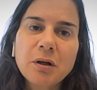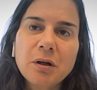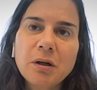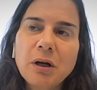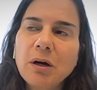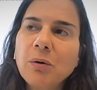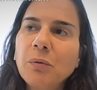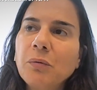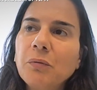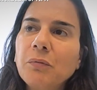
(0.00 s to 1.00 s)
Now,
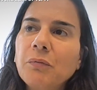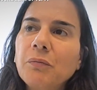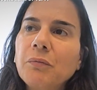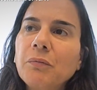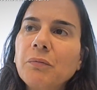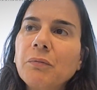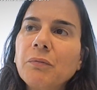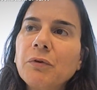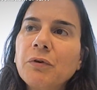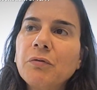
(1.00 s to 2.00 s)

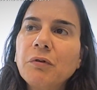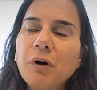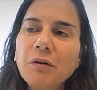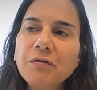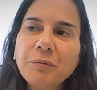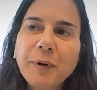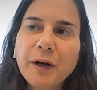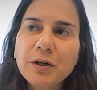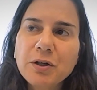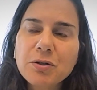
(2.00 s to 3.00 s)
the role of a
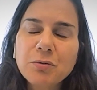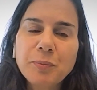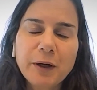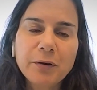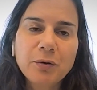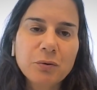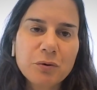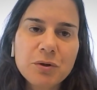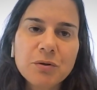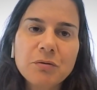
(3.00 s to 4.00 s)
package is to pack the
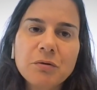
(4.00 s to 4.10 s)
goods,